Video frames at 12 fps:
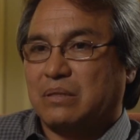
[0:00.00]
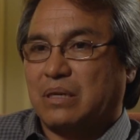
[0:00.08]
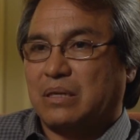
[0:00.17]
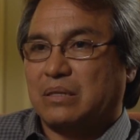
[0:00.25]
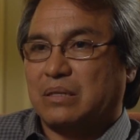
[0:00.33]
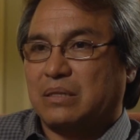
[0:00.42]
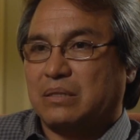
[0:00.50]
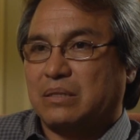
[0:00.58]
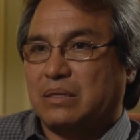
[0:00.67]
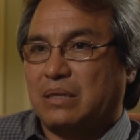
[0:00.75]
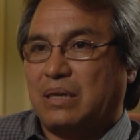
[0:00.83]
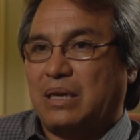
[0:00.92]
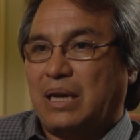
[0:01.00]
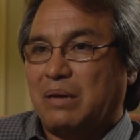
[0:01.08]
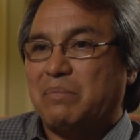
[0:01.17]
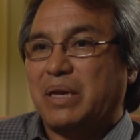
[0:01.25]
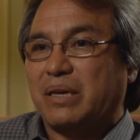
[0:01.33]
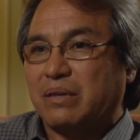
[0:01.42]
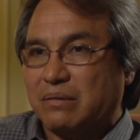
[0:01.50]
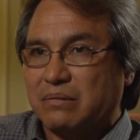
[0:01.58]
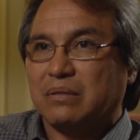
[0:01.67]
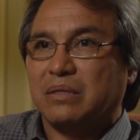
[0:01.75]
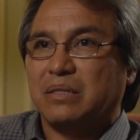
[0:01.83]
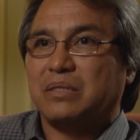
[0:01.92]
I may
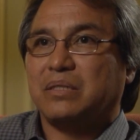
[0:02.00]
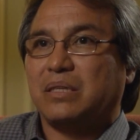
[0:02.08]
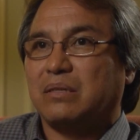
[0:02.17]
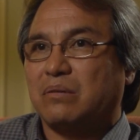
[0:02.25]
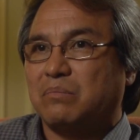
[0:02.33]
initiate